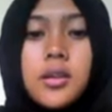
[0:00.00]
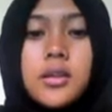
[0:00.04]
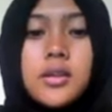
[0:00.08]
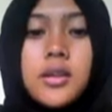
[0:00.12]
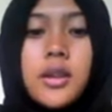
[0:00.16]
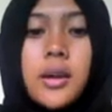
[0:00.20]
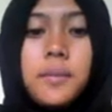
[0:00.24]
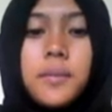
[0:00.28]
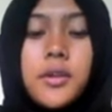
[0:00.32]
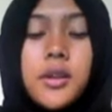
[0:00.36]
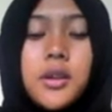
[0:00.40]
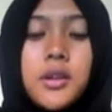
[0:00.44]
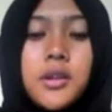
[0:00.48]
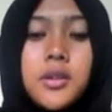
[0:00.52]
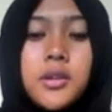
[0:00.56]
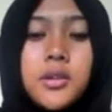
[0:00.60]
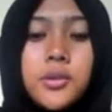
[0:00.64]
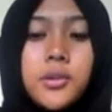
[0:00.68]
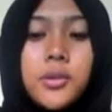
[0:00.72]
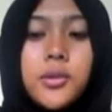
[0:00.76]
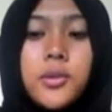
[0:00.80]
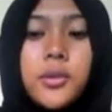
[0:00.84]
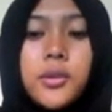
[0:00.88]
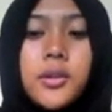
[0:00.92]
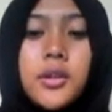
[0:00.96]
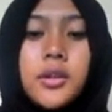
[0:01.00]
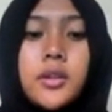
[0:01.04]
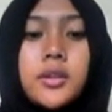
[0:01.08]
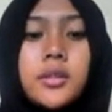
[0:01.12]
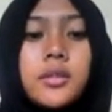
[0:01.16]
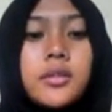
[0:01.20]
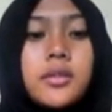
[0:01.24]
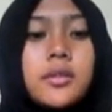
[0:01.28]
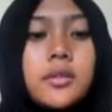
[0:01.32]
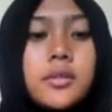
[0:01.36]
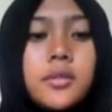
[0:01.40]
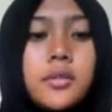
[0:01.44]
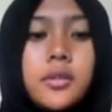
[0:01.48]
Chapter 2.
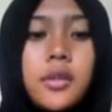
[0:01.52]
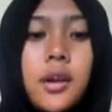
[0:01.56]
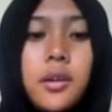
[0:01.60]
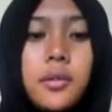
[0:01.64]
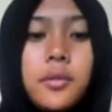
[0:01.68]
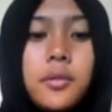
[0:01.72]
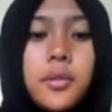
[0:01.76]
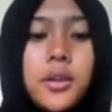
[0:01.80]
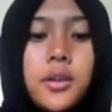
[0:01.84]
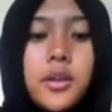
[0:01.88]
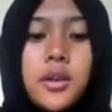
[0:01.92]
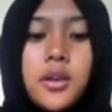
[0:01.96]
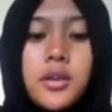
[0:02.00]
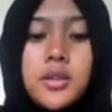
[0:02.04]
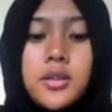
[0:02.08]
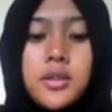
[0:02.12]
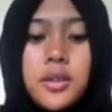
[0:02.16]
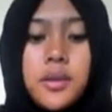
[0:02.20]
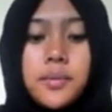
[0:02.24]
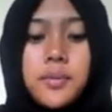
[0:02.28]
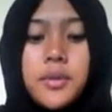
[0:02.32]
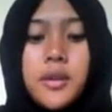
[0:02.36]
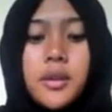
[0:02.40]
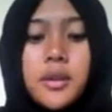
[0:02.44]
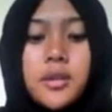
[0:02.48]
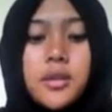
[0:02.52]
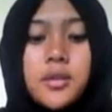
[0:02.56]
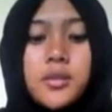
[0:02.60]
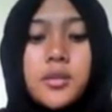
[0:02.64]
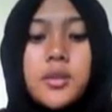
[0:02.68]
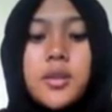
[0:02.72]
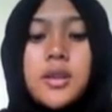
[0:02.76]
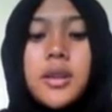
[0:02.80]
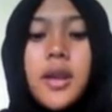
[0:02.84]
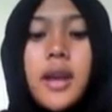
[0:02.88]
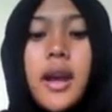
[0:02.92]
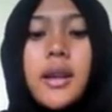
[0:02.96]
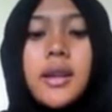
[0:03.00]
Now we got chapter 2.
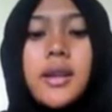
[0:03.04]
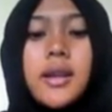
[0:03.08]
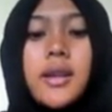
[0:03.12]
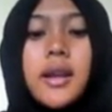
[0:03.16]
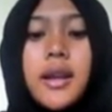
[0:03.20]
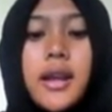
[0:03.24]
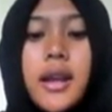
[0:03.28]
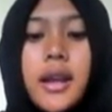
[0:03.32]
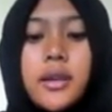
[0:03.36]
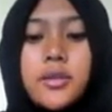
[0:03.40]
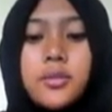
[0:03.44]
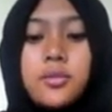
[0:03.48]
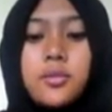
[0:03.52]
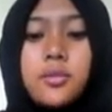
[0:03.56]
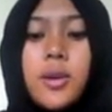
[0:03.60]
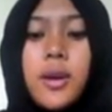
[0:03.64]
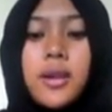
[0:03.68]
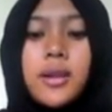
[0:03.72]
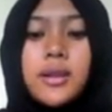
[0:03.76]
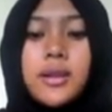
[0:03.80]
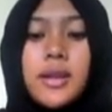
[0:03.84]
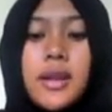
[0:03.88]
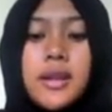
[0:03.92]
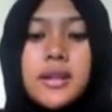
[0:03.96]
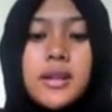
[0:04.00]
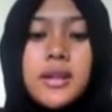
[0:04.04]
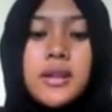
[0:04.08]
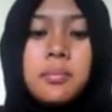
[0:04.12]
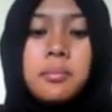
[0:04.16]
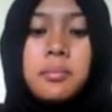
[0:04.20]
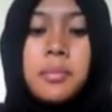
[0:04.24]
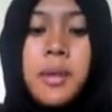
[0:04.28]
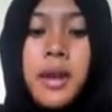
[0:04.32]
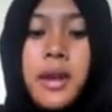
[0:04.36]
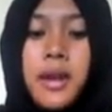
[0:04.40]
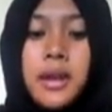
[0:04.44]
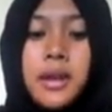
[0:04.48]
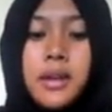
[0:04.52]
The title is What Does It
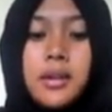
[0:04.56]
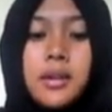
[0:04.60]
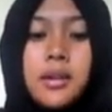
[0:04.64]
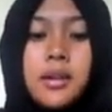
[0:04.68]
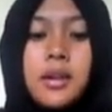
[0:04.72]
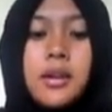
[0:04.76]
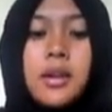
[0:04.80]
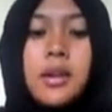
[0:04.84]
Mean?